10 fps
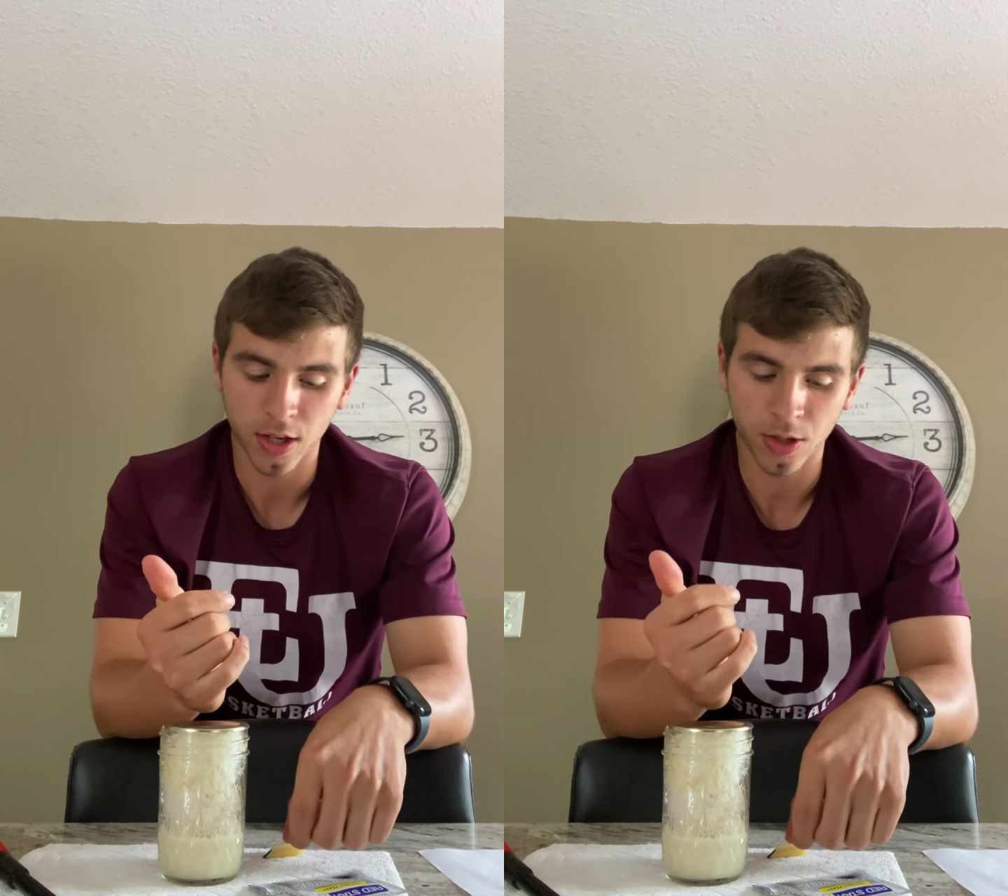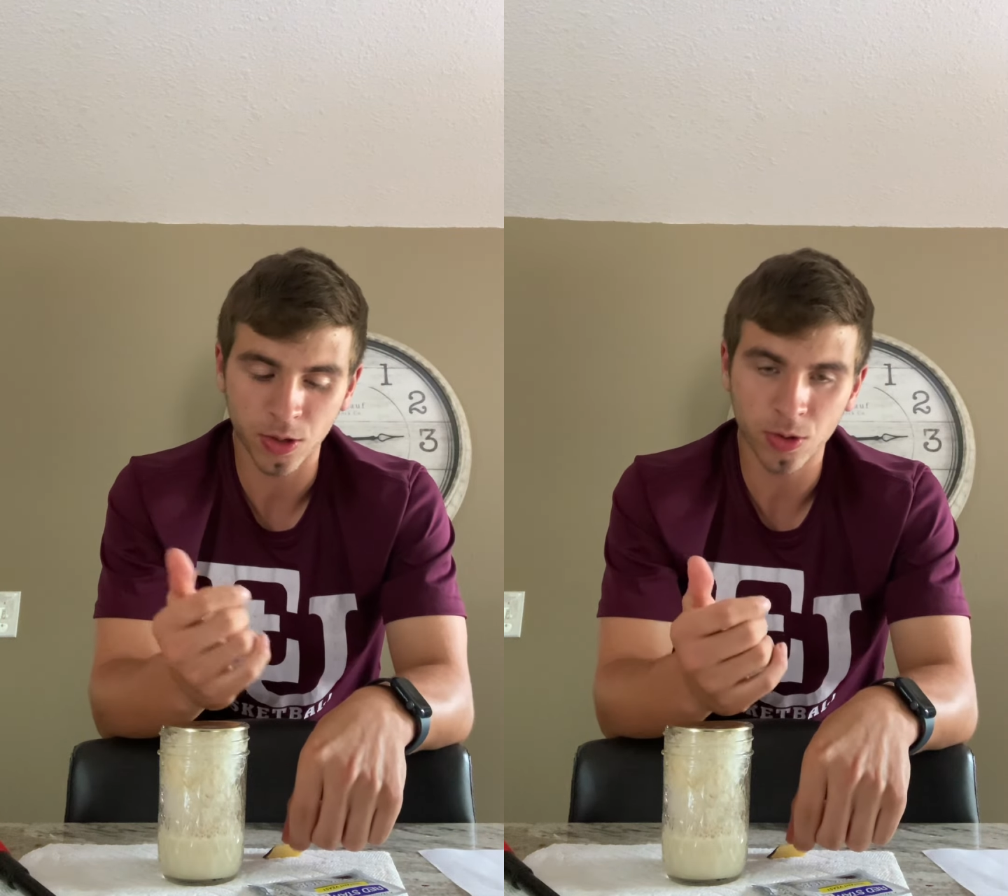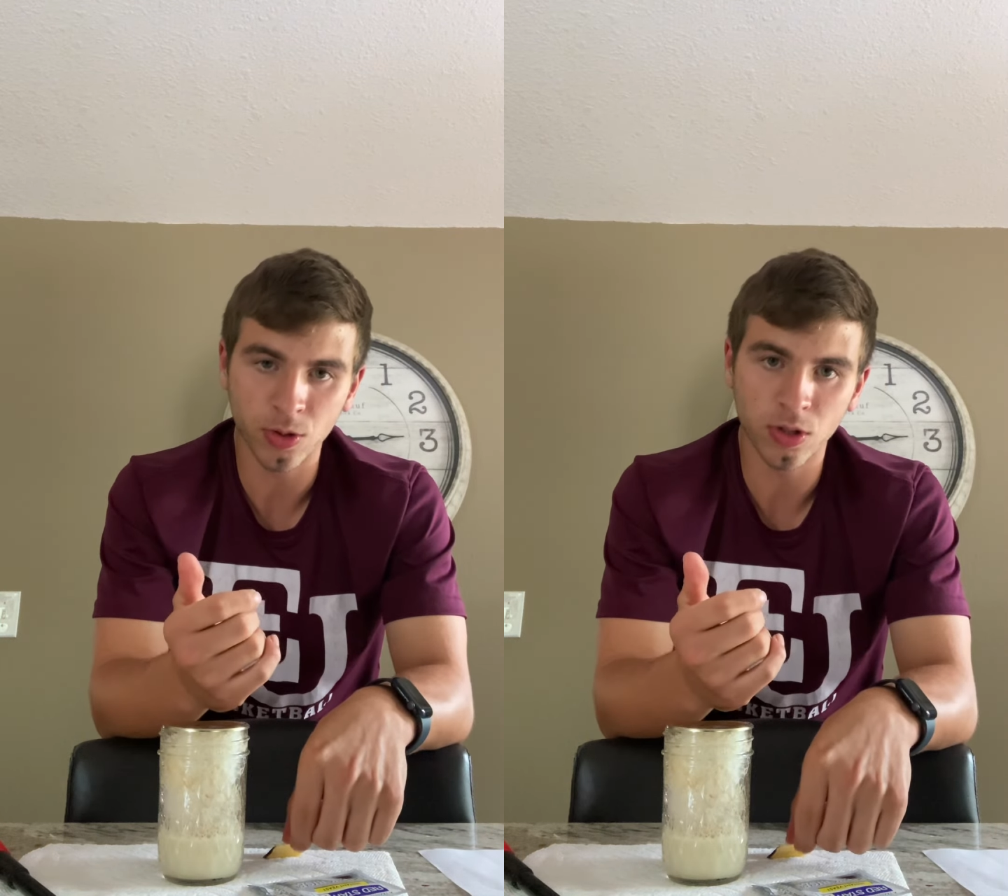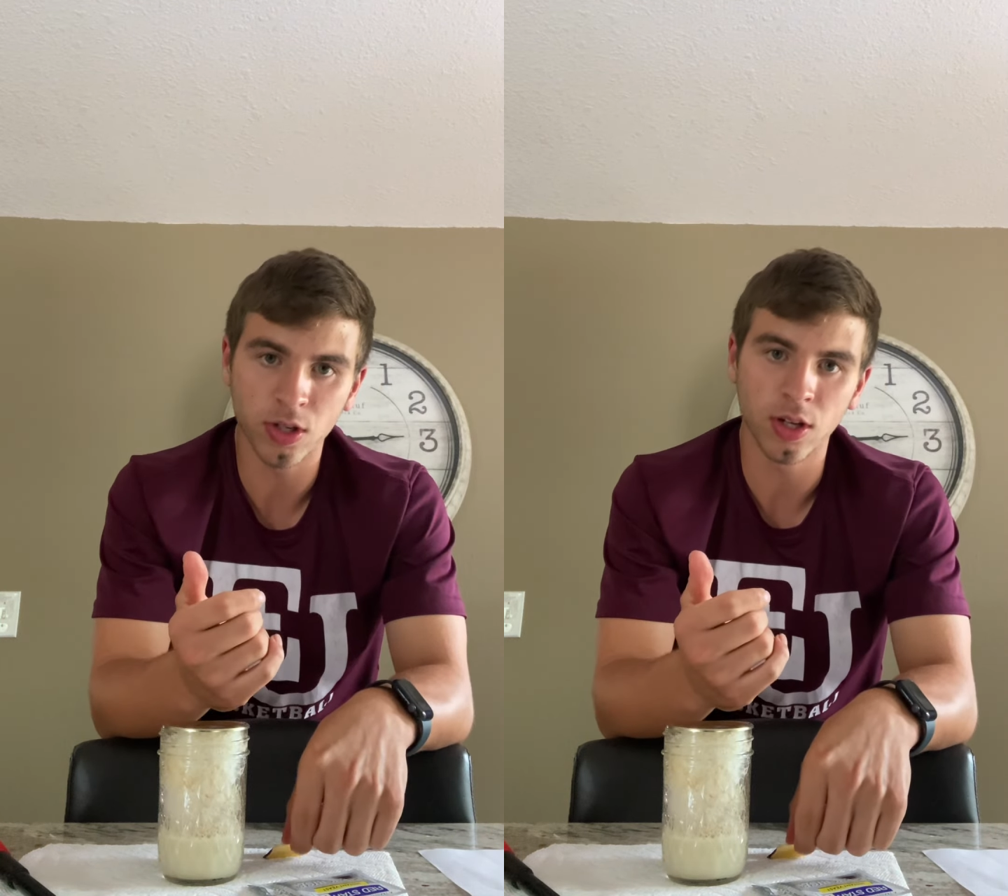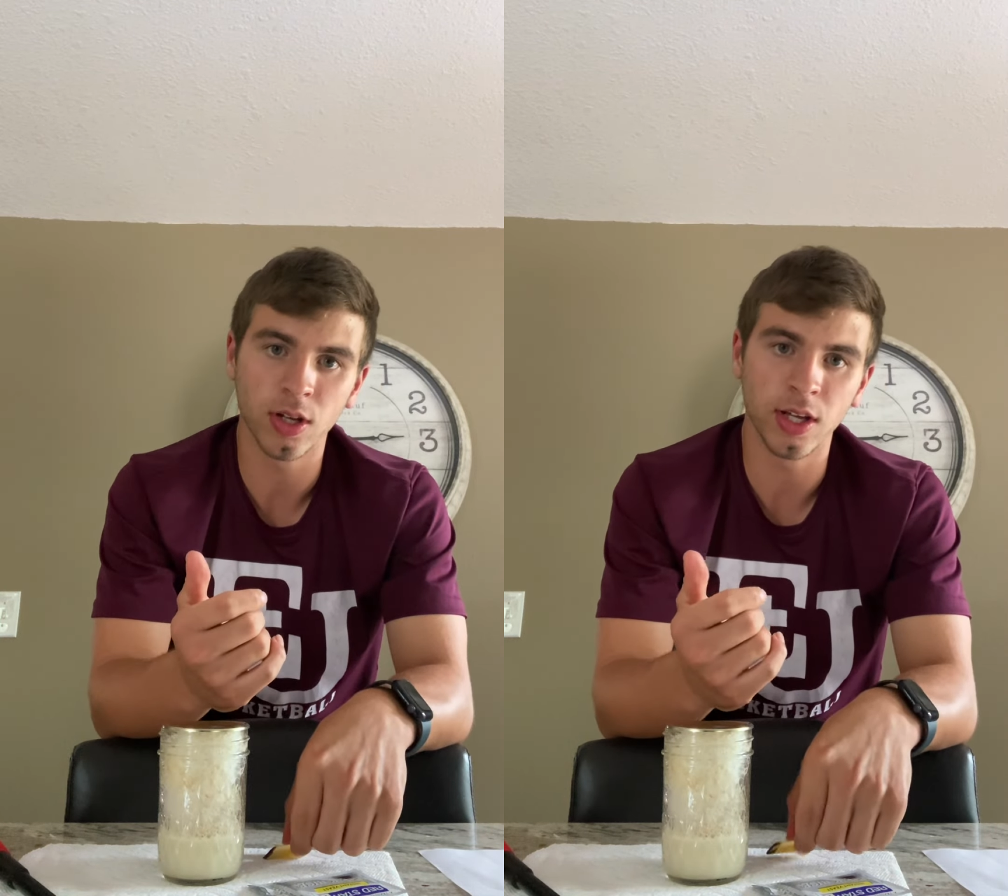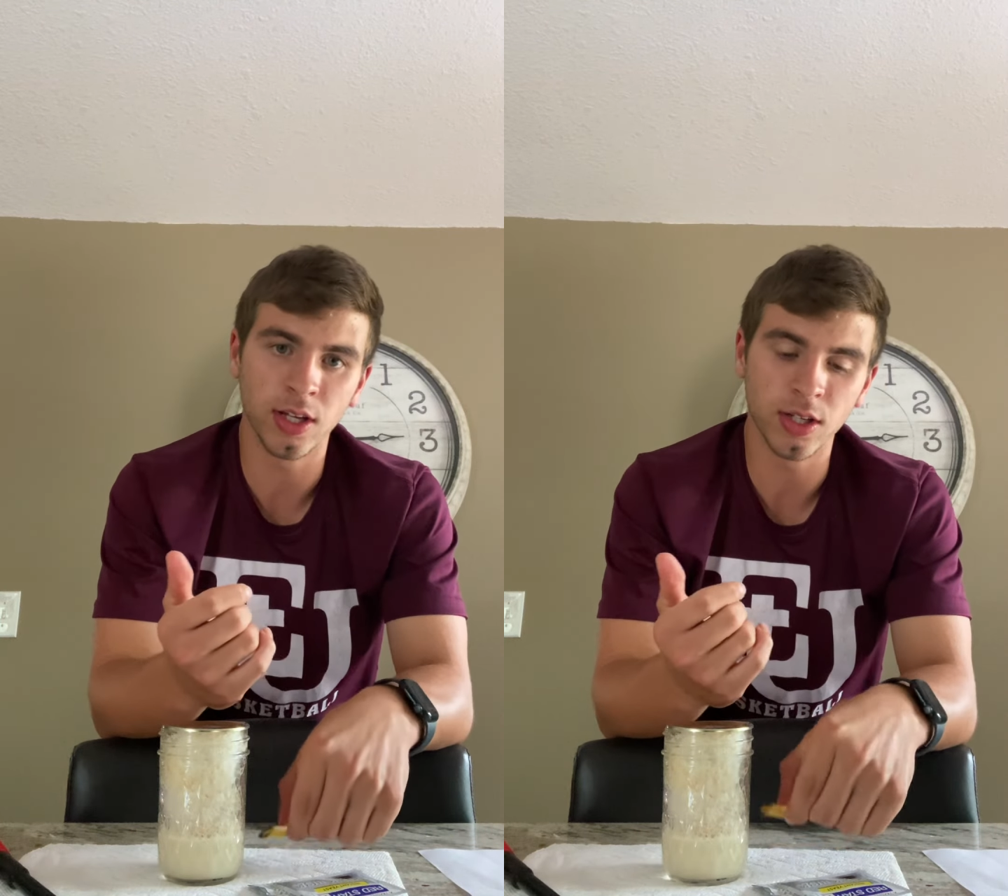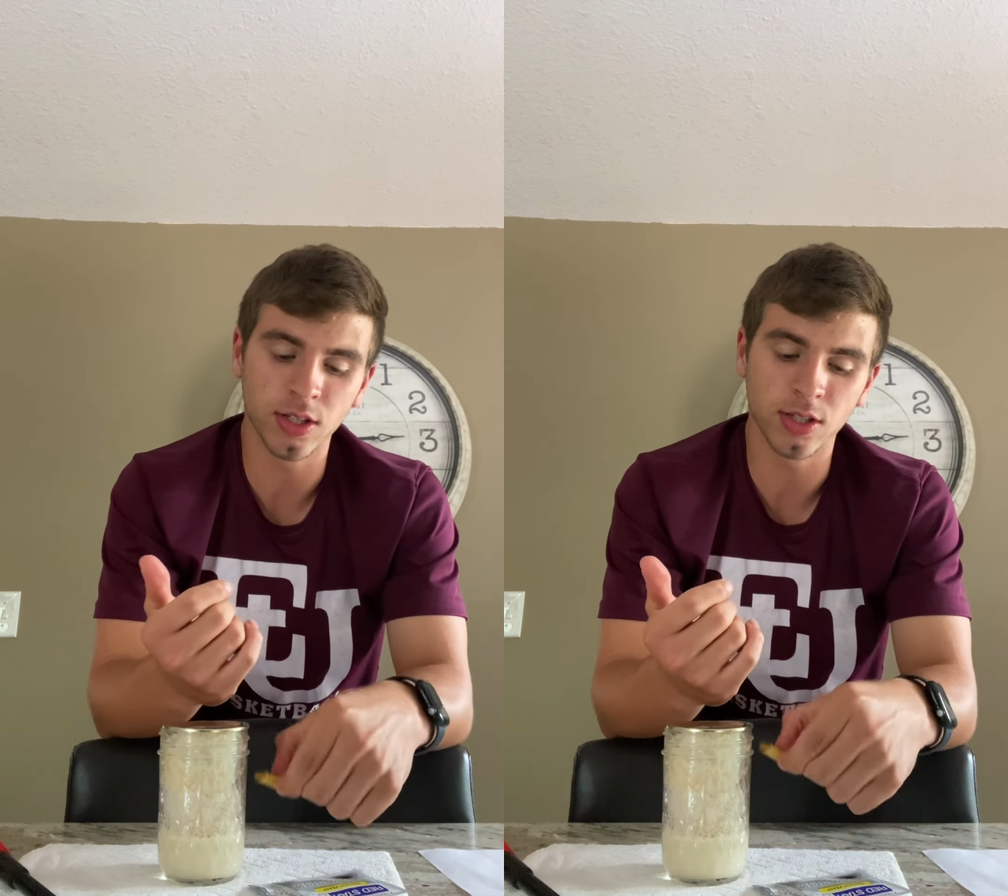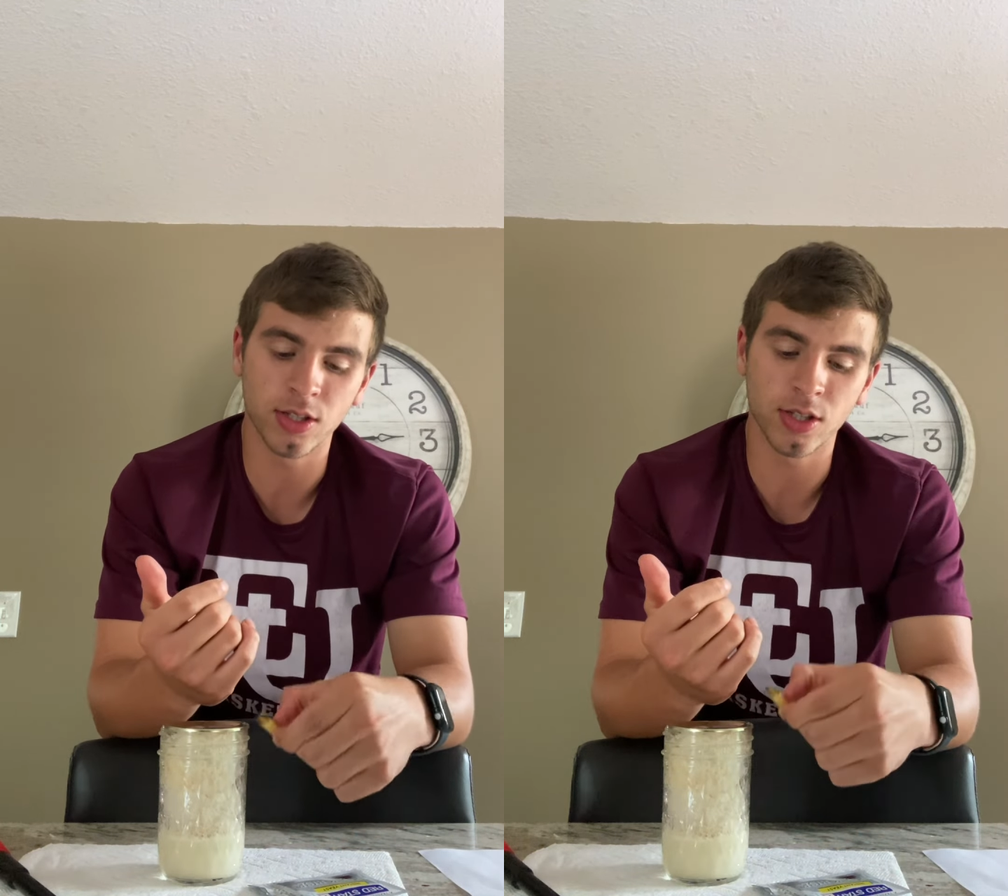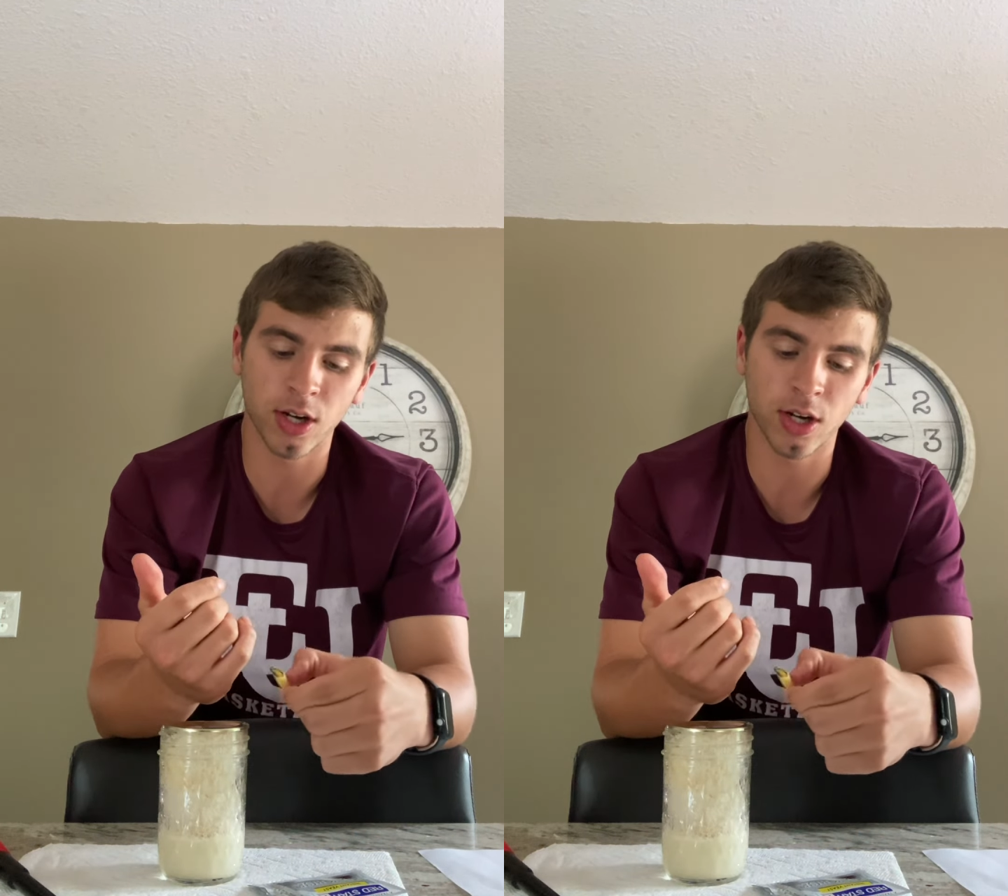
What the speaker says: noodle is